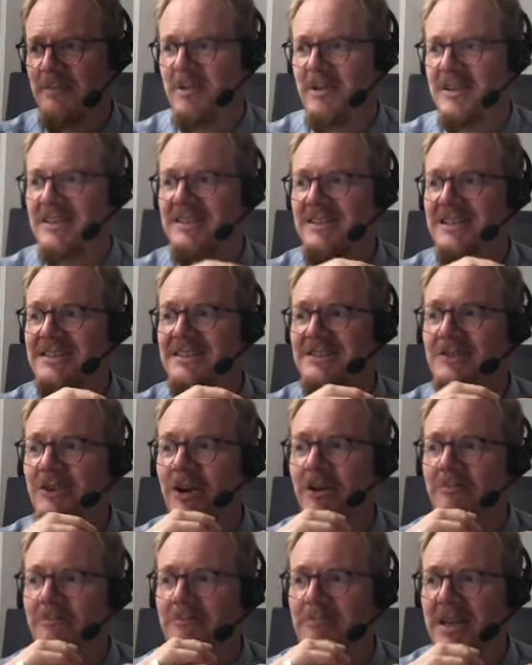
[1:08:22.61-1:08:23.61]
but it does
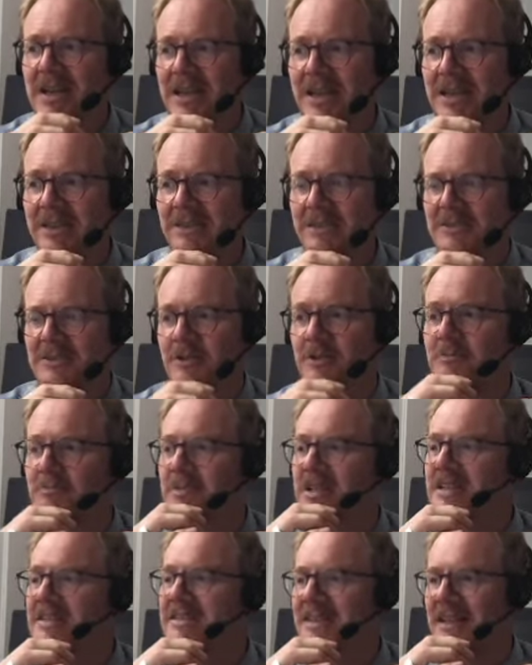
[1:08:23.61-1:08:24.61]
not mean, so it
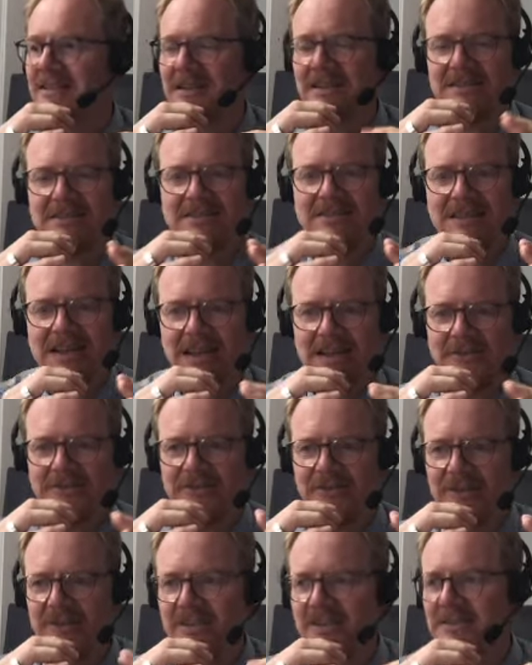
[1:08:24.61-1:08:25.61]
means that this is kind
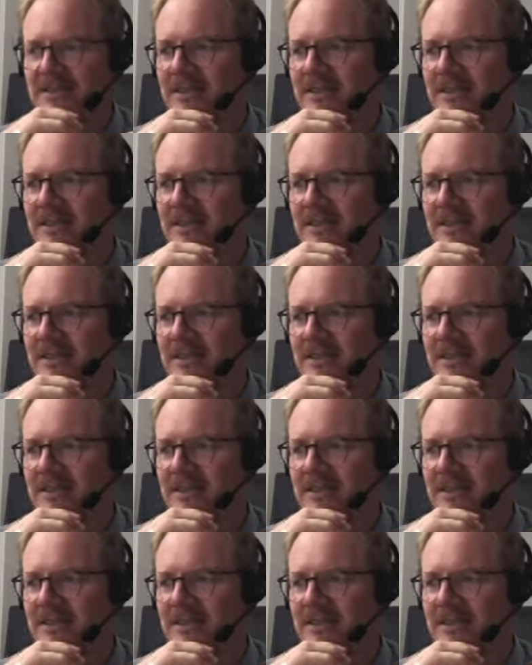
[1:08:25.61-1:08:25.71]
of a